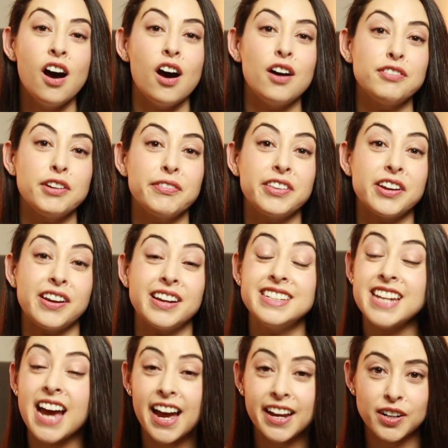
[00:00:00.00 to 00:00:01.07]
off of their
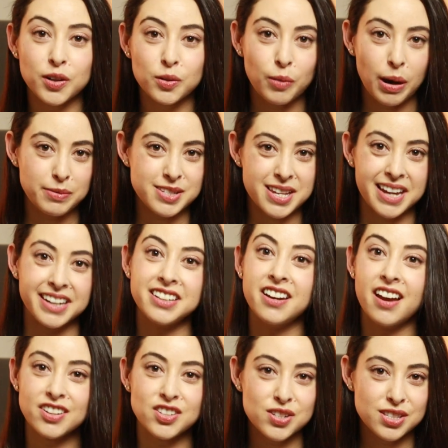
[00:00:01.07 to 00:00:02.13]
entire website,
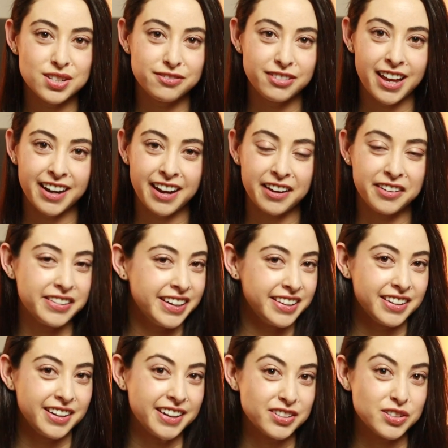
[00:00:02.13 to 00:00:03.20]
not just the flat iron
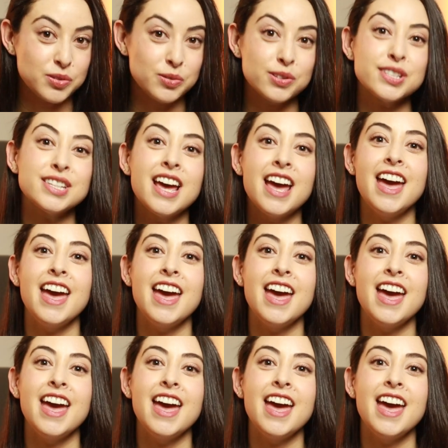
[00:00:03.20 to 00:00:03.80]
and the hair tools,